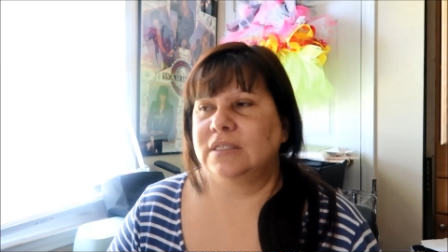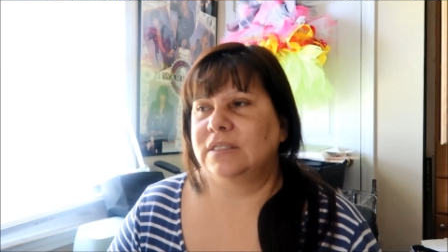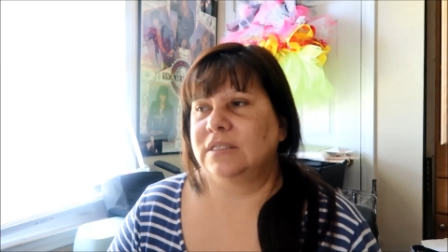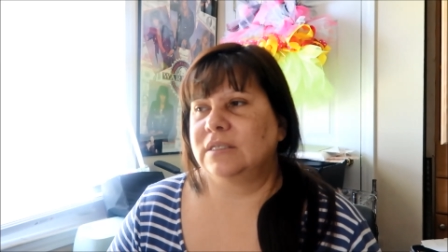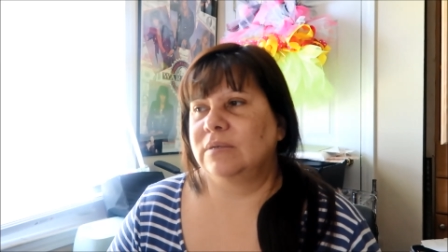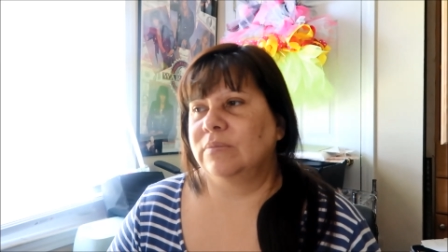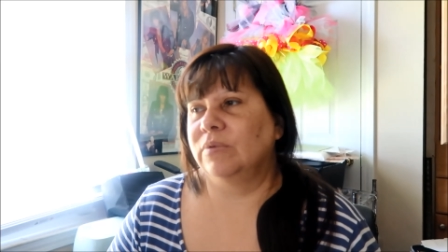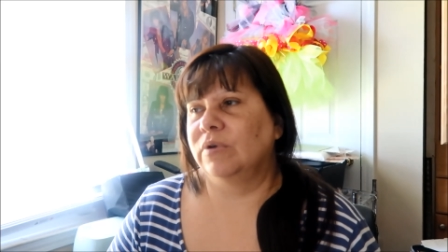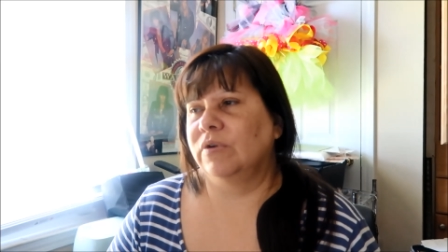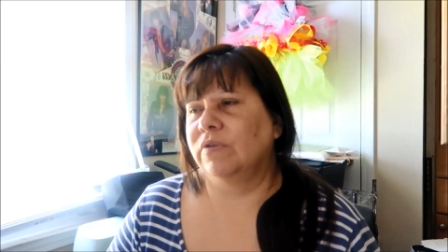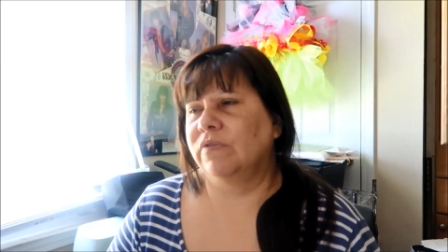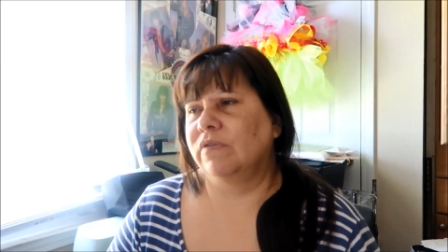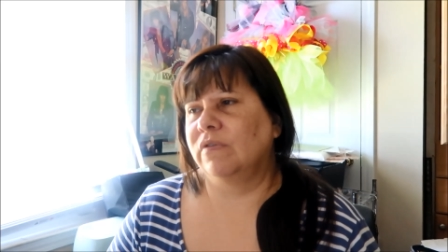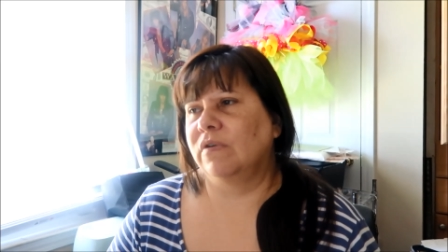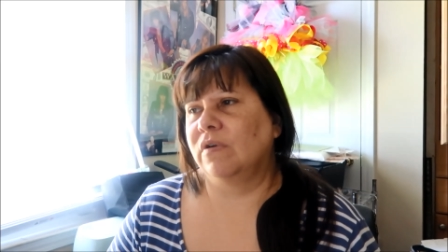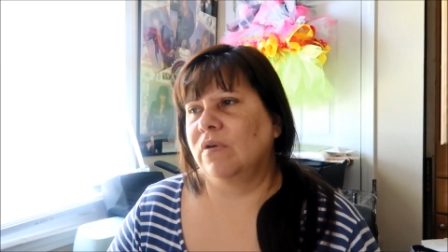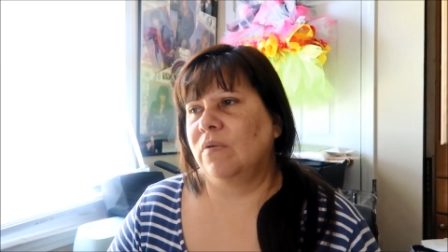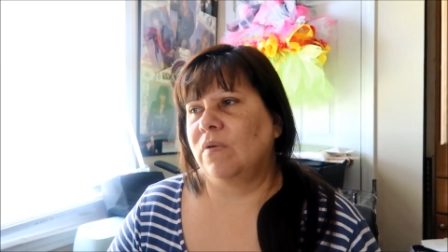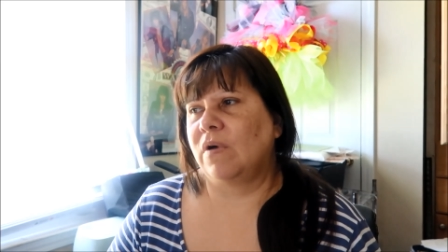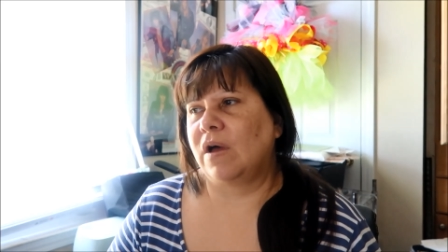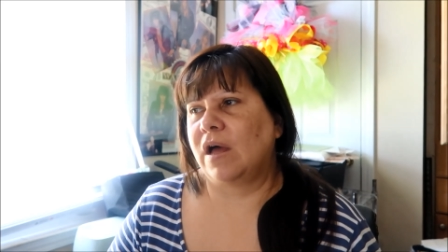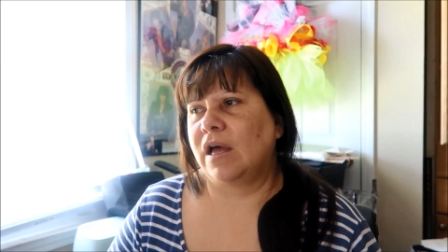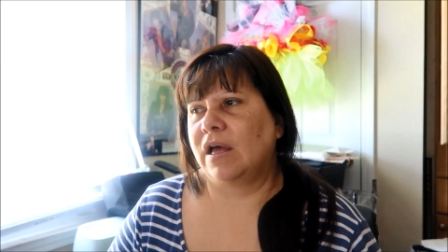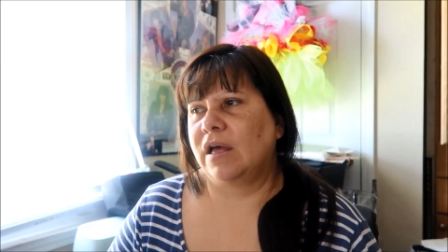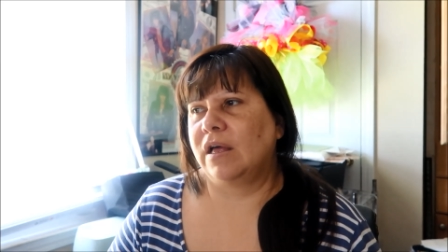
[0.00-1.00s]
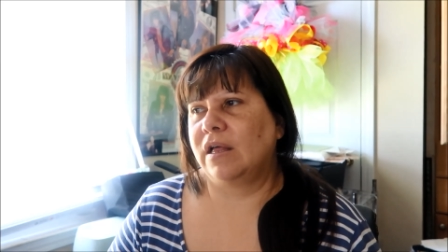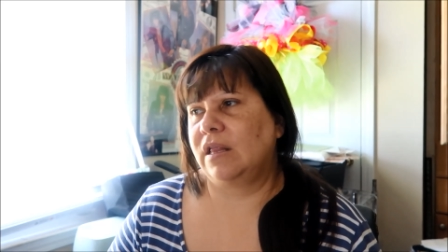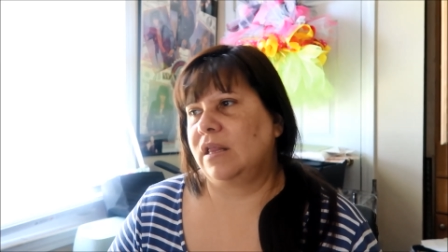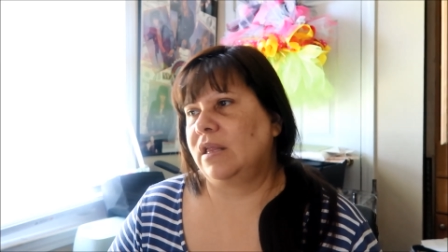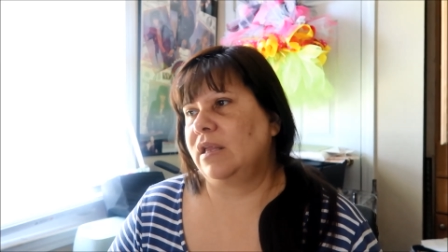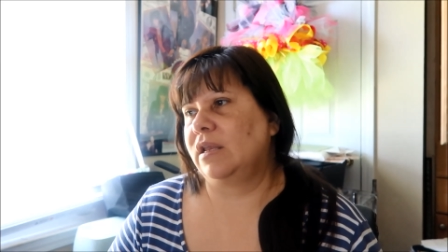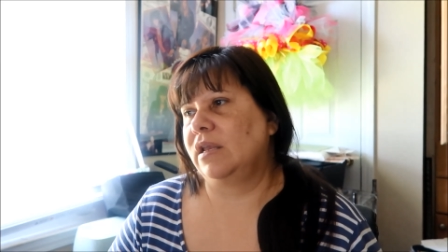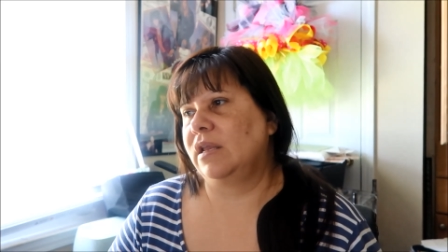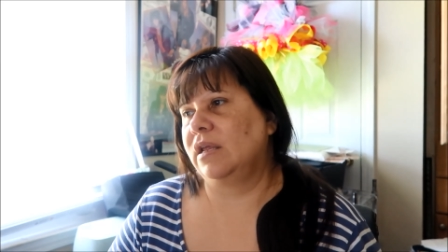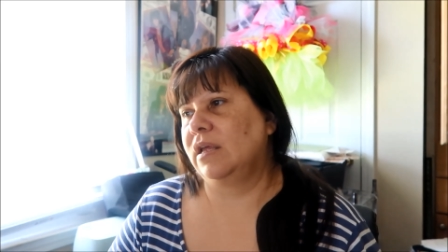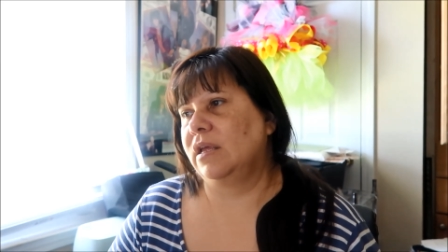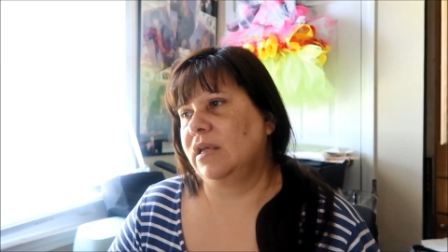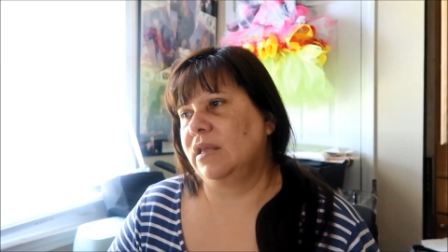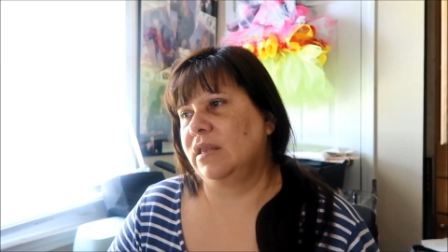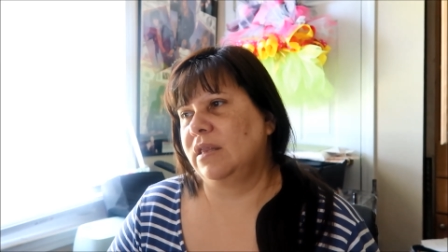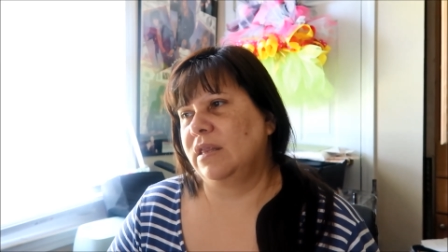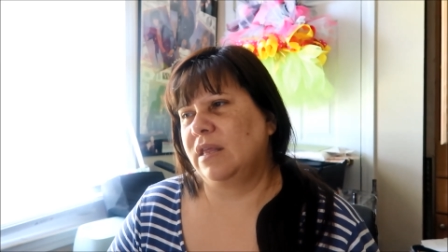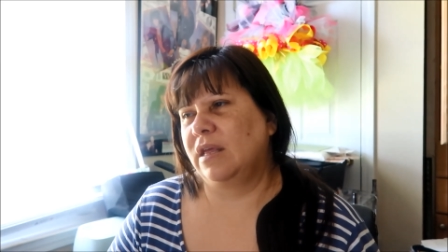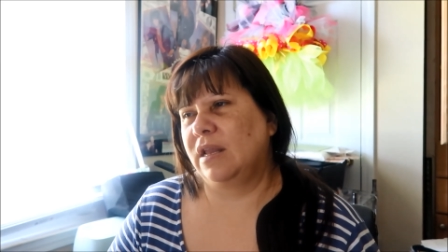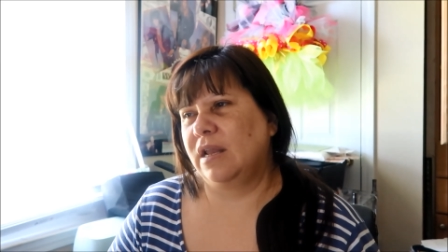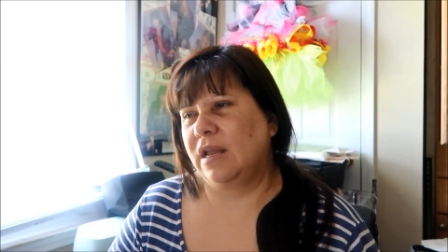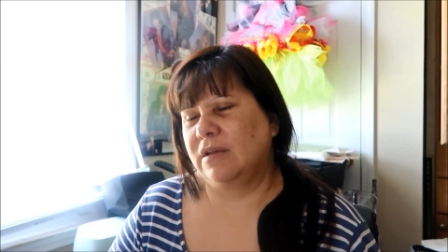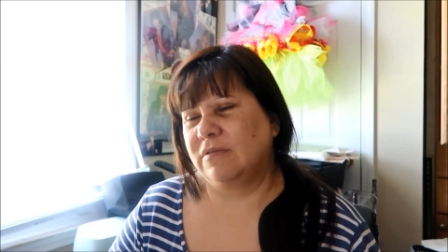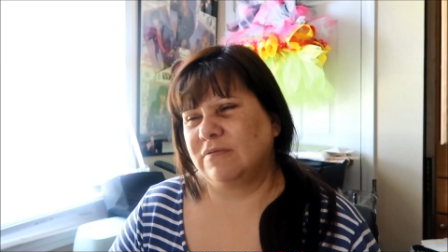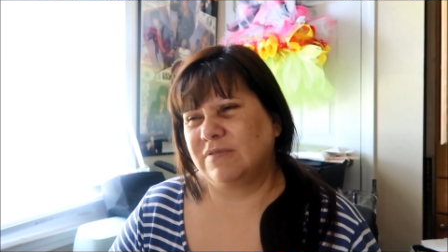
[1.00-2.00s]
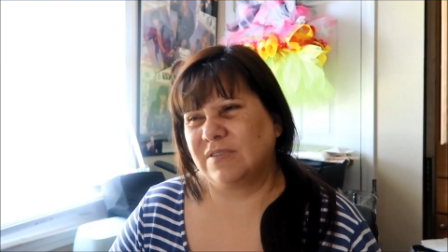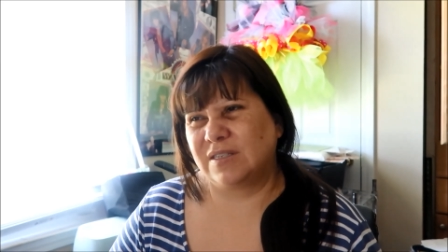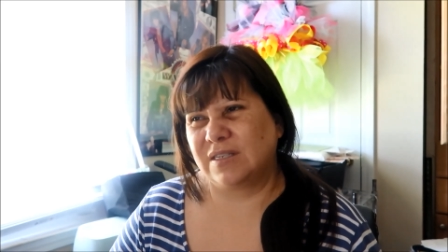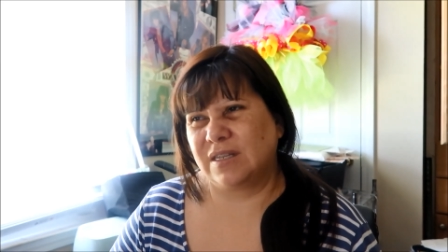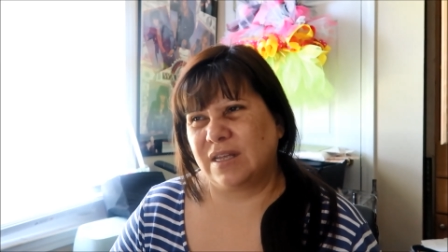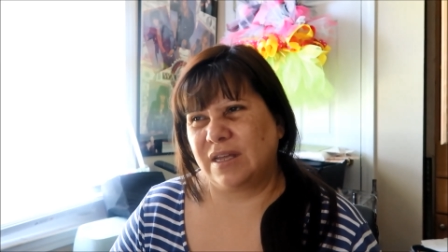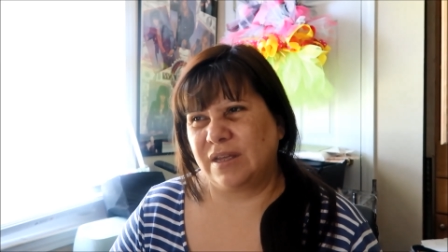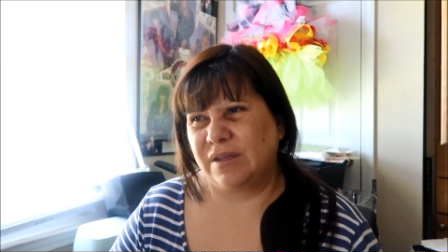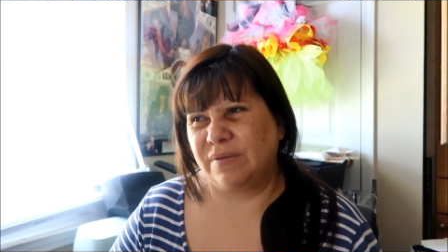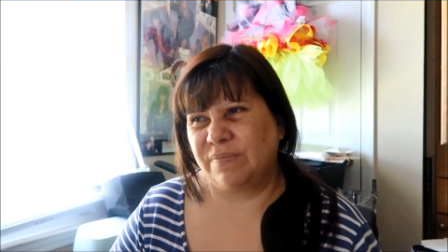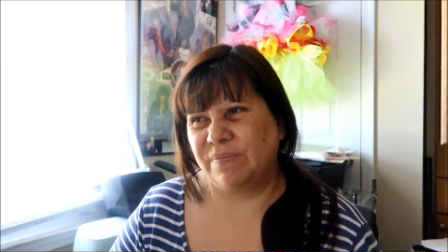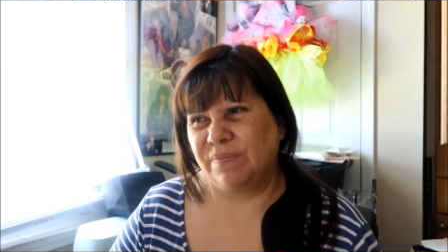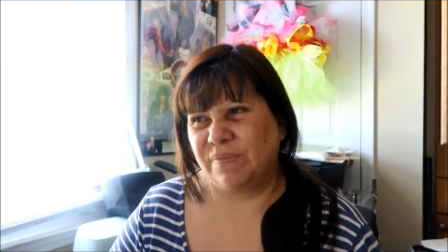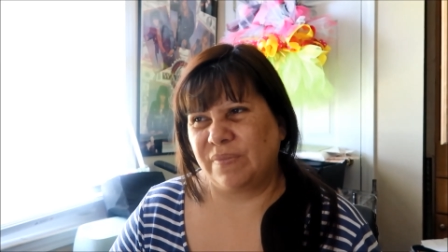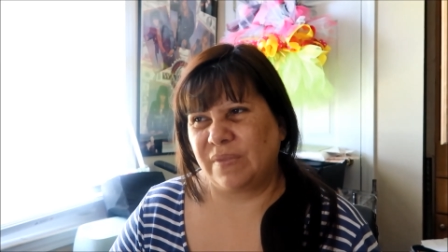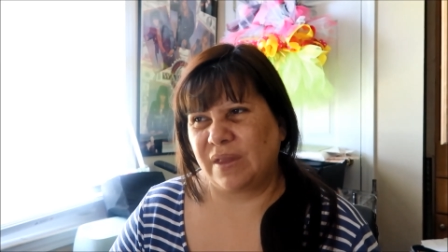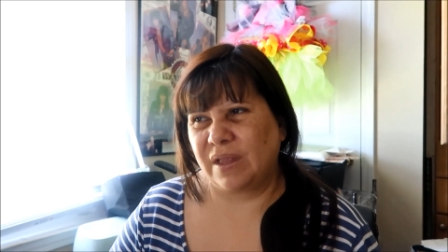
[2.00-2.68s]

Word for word: simmer for a while, and then I was like,